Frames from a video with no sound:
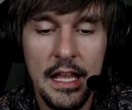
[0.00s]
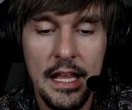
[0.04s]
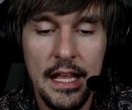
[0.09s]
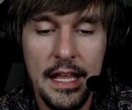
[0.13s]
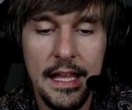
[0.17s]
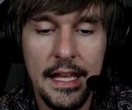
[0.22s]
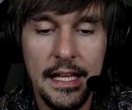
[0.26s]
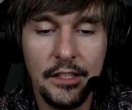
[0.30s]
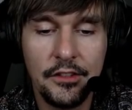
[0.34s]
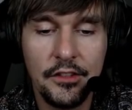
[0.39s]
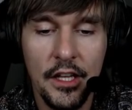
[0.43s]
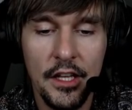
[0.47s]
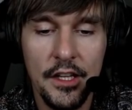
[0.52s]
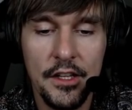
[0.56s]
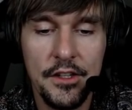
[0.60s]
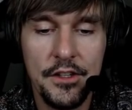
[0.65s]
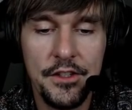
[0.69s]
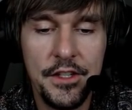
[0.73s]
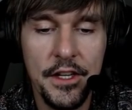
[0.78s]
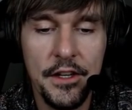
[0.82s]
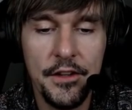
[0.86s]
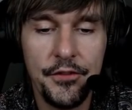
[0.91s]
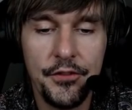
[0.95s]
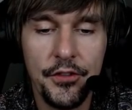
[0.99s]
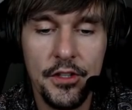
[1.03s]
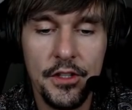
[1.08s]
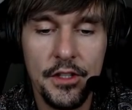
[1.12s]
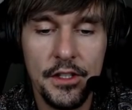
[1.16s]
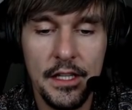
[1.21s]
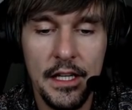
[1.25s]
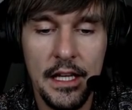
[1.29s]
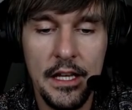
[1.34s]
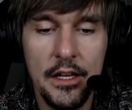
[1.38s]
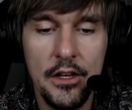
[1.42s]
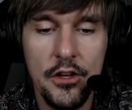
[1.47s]
It's different
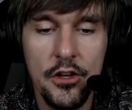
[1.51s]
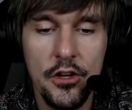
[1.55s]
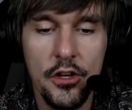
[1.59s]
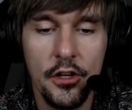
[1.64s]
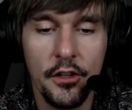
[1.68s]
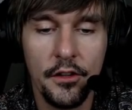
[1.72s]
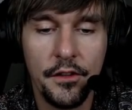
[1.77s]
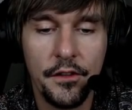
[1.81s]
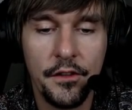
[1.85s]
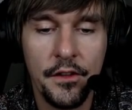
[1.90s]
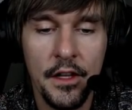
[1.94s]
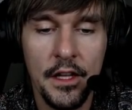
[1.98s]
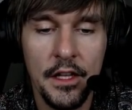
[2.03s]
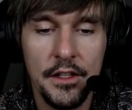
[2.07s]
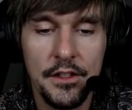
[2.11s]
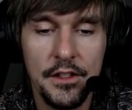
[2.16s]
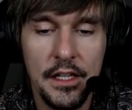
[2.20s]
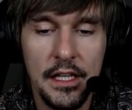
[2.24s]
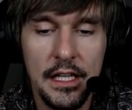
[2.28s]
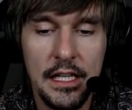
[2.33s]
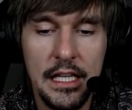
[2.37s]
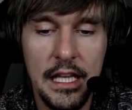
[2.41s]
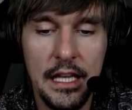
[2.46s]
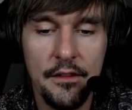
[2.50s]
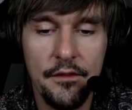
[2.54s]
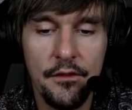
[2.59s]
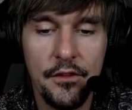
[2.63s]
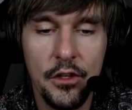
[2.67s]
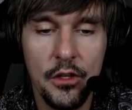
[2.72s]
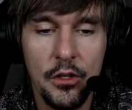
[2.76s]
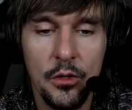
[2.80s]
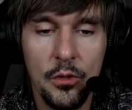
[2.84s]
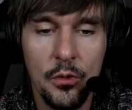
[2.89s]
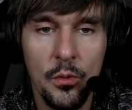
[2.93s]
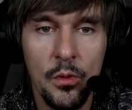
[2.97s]
enough to give
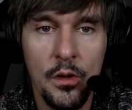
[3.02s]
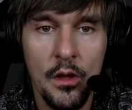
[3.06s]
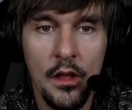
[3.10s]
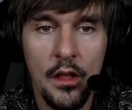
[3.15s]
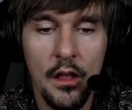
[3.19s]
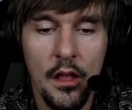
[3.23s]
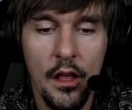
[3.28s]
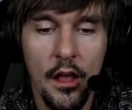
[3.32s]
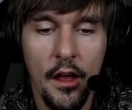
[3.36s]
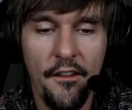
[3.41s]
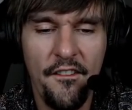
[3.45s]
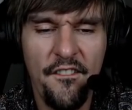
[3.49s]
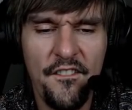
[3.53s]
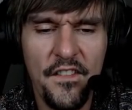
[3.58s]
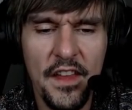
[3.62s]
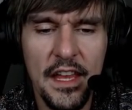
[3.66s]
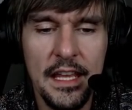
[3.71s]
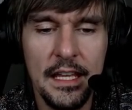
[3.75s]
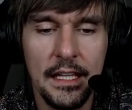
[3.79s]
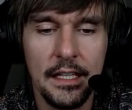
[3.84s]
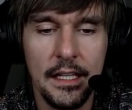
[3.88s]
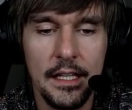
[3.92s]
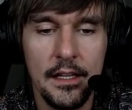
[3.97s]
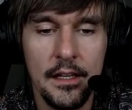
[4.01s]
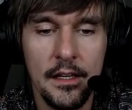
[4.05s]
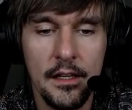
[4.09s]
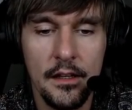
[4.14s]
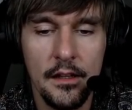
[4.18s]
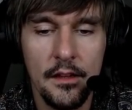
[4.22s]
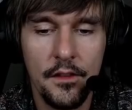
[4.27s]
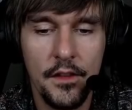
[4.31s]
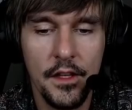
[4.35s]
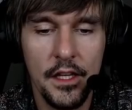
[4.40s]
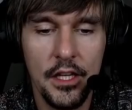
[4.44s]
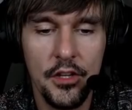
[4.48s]
you a feeling
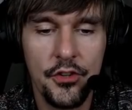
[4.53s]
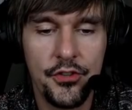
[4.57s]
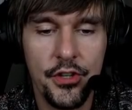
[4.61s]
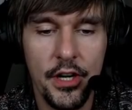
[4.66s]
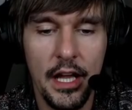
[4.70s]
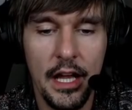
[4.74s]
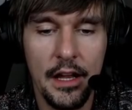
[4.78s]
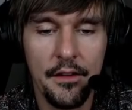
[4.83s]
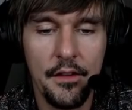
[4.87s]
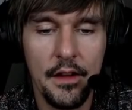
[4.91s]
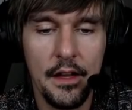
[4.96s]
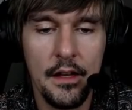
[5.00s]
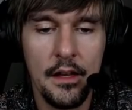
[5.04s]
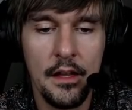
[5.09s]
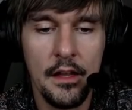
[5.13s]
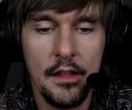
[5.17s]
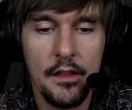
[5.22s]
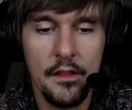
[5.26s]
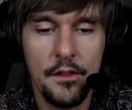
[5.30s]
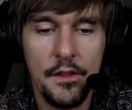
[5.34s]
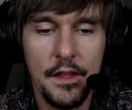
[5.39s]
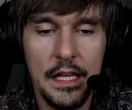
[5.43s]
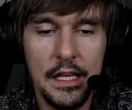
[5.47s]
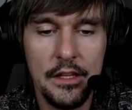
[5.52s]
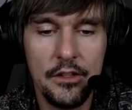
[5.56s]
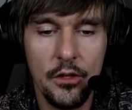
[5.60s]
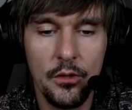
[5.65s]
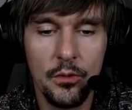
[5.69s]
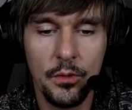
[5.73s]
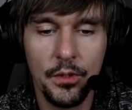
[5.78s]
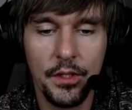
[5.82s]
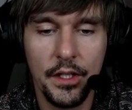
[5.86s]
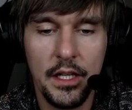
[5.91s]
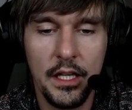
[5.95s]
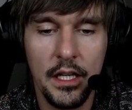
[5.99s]
that you're driving these
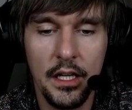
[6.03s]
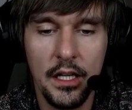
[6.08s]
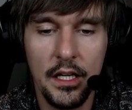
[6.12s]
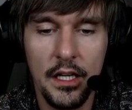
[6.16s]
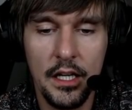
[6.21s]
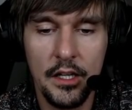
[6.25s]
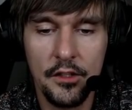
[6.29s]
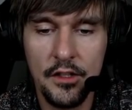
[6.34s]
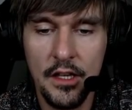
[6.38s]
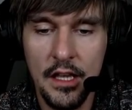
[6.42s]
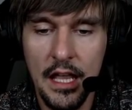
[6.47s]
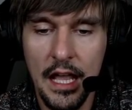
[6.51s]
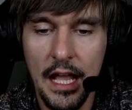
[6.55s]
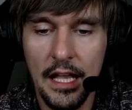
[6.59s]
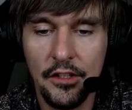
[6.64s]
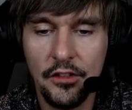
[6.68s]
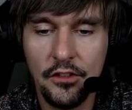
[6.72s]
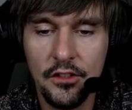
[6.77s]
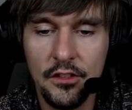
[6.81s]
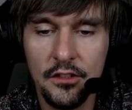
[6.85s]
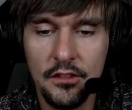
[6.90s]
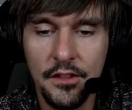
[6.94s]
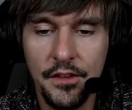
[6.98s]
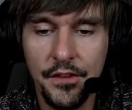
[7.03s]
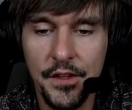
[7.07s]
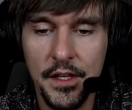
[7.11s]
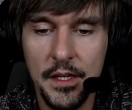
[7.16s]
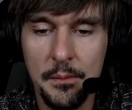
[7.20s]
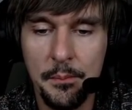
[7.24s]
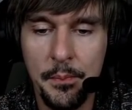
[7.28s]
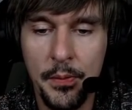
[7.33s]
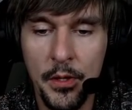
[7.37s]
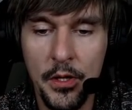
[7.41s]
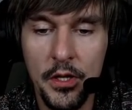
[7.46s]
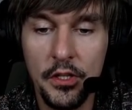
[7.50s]
older cars. I still think,
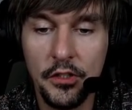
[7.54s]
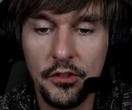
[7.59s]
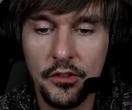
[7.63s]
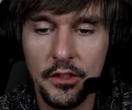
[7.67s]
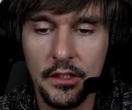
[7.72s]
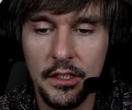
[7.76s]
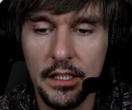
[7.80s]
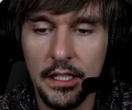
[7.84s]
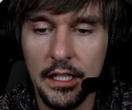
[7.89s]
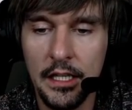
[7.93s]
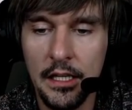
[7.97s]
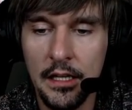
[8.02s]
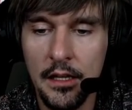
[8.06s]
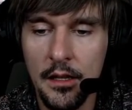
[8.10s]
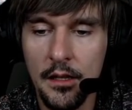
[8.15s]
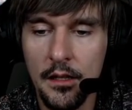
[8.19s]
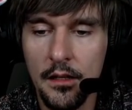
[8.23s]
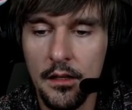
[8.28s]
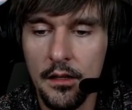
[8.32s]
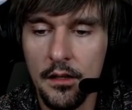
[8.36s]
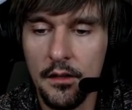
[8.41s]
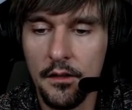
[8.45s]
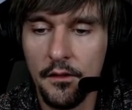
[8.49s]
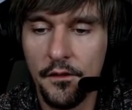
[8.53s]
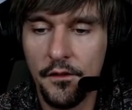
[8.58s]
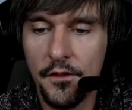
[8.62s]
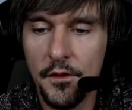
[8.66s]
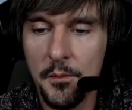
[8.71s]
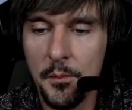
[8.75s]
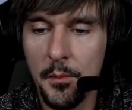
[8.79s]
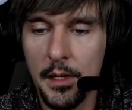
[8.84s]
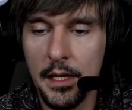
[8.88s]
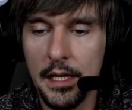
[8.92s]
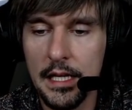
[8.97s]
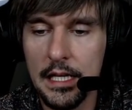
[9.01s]
personally, for
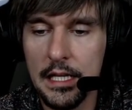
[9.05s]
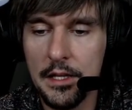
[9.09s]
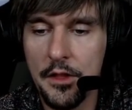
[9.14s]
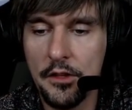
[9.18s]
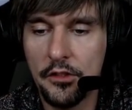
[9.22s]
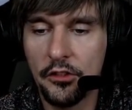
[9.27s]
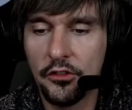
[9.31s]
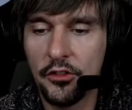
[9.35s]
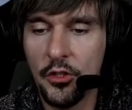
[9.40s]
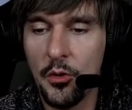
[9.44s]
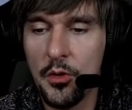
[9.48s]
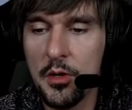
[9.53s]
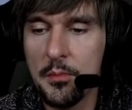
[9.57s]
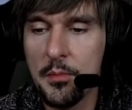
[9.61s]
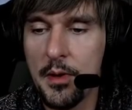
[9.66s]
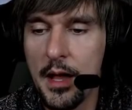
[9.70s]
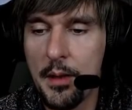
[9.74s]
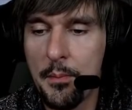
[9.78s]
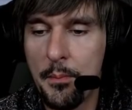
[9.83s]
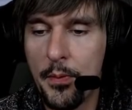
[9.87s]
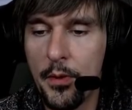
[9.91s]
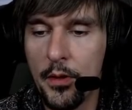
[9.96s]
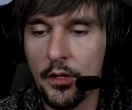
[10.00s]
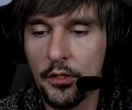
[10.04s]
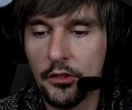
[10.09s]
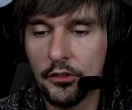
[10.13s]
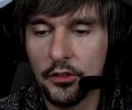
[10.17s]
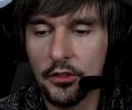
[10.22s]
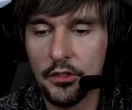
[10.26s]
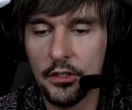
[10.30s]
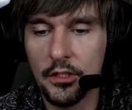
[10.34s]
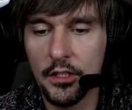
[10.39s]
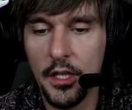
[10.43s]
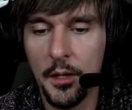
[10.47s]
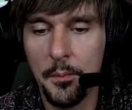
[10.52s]
me, and this is only my
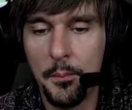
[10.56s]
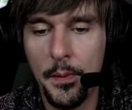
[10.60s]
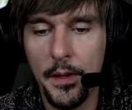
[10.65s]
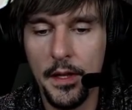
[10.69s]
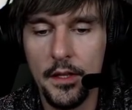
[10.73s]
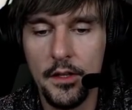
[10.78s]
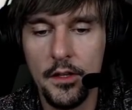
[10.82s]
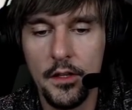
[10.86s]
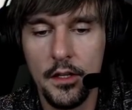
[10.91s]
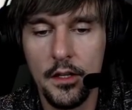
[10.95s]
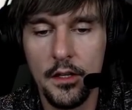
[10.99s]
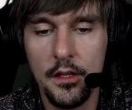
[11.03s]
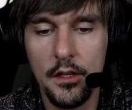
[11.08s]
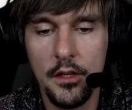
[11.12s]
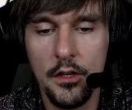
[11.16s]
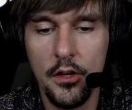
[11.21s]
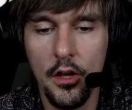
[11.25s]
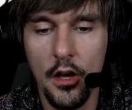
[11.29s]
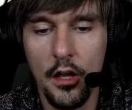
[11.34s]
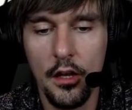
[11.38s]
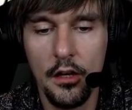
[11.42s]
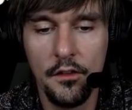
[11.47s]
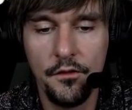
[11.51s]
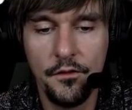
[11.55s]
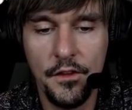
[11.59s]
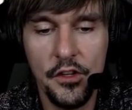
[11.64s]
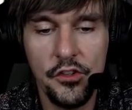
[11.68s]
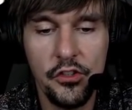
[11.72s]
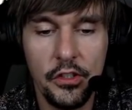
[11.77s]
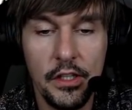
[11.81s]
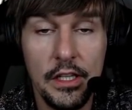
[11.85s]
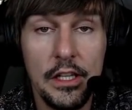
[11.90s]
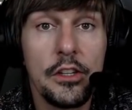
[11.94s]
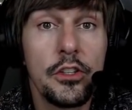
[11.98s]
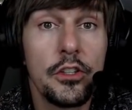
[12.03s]
personal opinion, not an
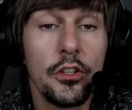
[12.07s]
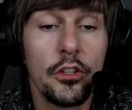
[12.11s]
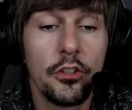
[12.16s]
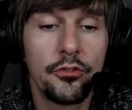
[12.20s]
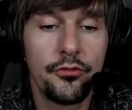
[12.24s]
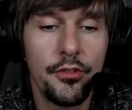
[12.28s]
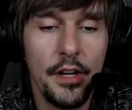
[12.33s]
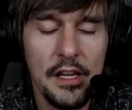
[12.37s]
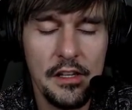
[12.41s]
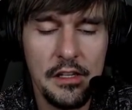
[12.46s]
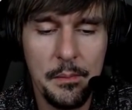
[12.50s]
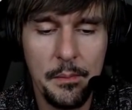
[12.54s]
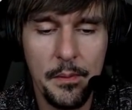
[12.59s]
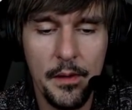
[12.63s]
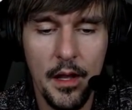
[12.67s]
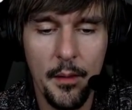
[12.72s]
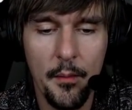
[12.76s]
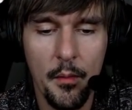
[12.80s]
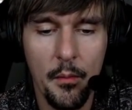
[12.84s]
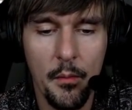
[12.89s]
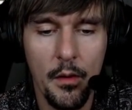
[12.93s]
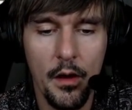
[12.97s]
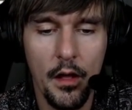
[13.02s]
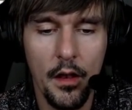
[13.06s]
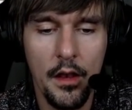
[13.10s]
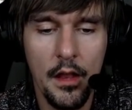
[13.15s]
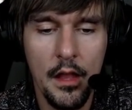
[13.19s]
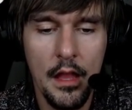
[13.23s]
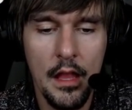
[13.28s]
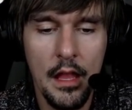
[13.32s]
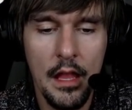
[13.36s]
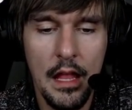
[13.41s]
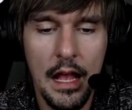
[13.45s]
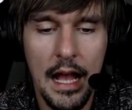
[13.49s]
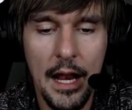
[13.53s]
officially endorsed Race Department one,
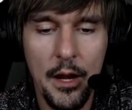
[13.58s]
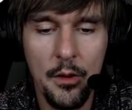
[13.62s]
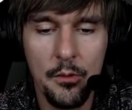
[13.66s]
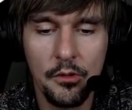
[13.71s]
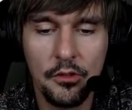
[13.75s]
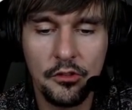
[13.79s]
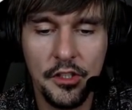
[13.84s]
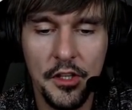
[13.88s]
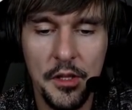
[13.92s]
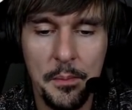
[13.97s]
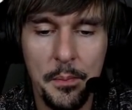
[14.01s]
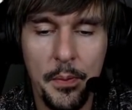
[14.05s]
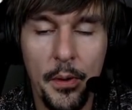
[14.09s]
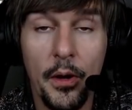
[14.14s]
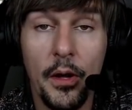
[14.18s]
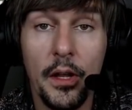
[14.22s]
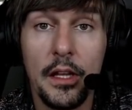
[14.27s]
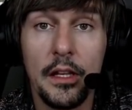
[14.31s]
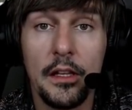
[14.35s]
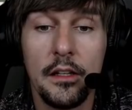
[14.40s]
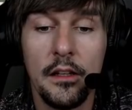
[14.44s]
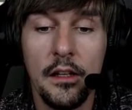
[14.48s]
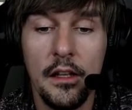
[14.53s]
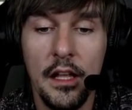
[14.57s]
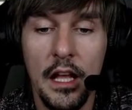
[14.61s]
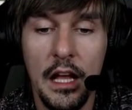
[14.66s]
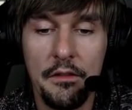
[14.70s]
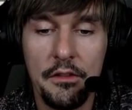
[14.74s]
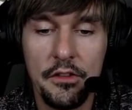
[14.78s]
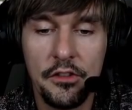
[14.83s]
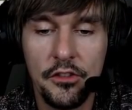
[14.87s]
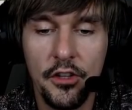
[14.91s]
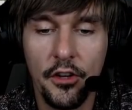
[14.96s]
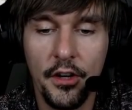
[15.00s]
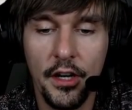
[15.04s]
I don't see the point of
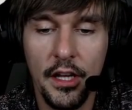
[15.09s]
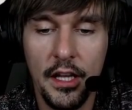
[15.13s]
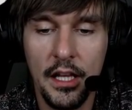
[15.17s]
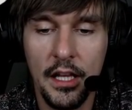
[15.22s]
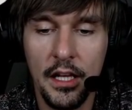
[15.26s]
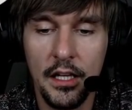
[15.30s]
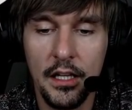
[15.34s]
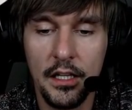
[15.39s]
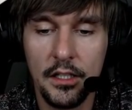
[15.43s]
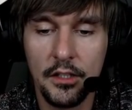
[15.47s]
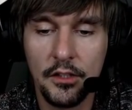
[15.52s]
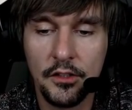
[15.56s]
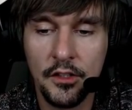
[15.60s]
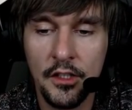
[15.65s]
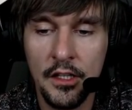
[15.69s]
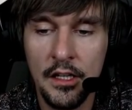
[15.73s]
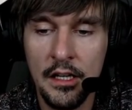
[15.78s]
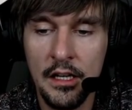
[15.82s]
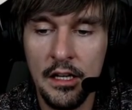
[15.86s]
historic cars.